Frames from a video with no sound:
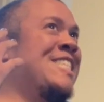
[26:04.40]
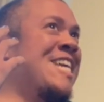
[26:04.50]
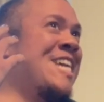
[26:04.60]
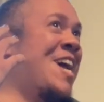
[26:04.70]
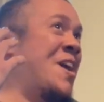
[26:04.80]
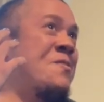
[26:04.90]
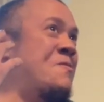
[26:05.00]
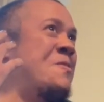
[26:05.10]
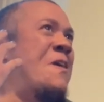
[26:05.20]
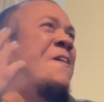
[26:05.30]
it? I
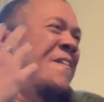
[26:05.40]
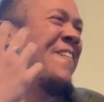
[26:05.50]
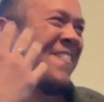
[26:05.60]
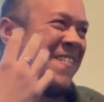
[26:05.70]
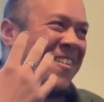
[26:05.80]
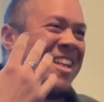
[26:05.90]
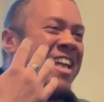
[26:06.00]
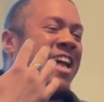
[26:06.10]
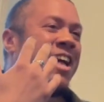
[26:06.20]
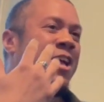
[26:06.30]
don't know.
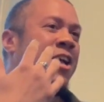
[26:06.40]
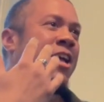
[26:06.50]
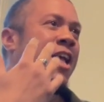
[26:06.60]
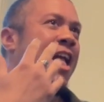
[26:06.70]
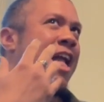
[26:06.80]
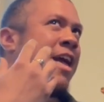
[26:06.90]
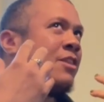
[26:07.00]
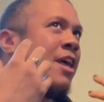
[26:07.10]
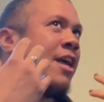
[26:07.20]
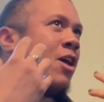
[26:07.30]

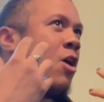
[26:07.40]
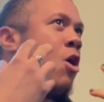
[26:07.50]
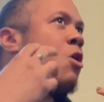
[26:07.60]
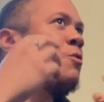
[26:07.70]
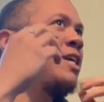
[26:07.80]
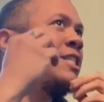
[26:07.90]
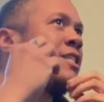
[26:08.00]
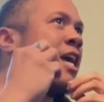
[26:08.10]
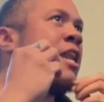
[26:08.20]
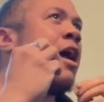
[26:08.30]
And like always,
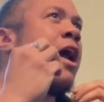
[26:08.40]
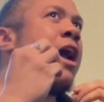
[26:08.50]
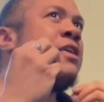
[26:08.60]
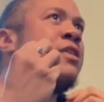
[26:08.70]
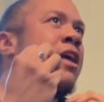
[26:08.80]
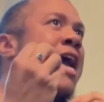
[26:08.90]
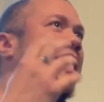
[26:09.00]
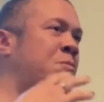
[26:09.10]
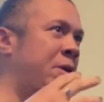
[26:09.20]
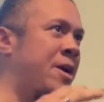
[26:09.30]
and I think I
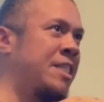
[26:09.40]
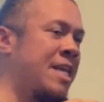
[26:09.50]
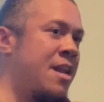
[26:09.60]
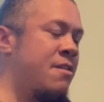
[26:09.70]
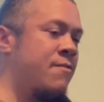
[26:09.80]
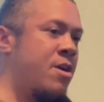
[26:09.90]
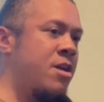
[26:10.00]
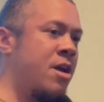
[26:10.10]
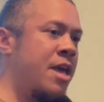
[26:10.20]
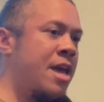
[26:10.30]
experienced that at a very
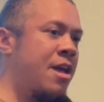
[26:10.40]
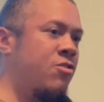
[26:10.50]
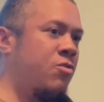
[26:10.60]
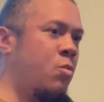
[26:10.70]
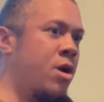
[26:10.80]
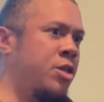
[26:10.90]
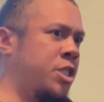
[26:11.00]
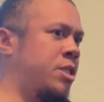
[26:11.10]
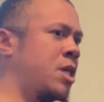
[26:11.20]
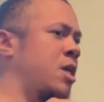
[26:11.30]
young age, where
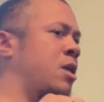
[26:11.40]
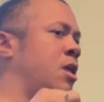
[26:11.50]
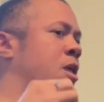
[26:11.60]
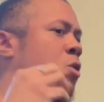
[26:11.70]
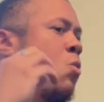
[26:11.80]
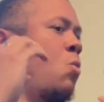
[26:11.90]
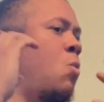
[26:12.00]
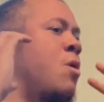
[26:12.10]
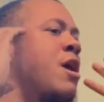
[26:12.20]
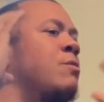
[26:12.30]
just like
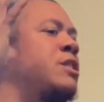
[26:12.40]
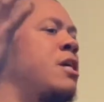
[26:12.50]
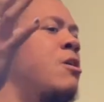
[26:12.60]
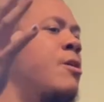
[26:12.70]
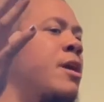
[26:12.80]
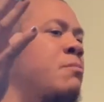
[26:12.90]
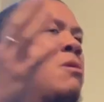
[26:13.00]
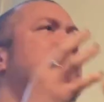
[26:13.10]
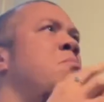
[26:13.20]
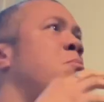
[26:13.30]
what I was hearing,
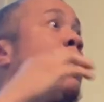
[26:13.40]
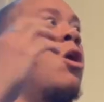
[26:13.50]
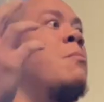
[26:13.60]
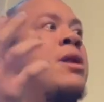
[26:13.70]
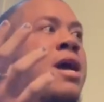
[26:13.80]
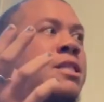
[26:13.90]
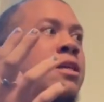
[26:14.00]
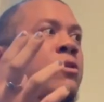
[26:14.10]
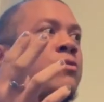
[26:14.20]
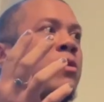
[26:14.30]
maybe people
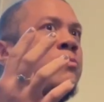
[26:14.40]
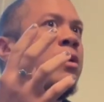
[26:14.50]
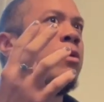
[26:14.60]
harmonizing or something,